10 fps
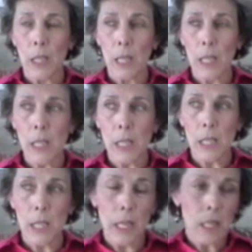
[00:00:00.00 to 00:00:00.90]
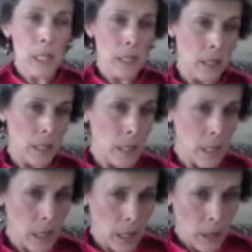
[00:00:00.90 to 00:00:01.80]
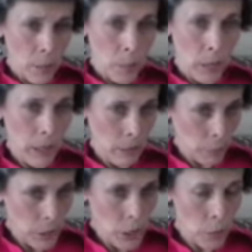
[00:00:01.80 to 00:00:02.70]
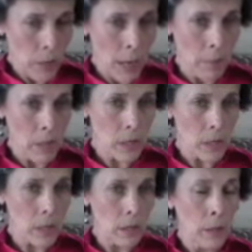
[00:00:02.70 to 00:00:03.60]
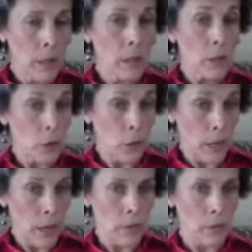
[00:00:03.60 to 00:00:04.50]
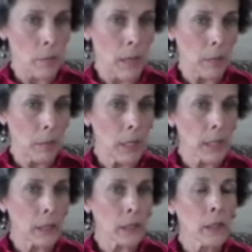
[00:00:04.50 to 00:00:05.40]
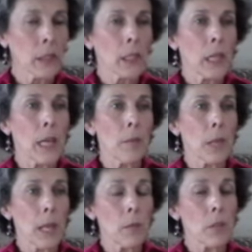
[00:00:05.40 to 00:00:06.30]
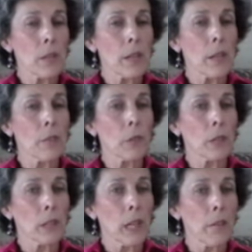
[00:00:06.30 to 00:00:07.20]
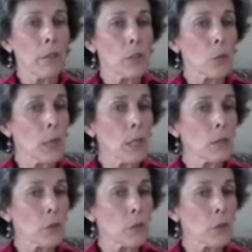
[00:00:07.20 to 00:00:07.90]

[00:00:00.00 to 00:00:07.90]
In 1960, the British Prime Minister, Sir Harold Macmillan, came to South Africa and gave his Wind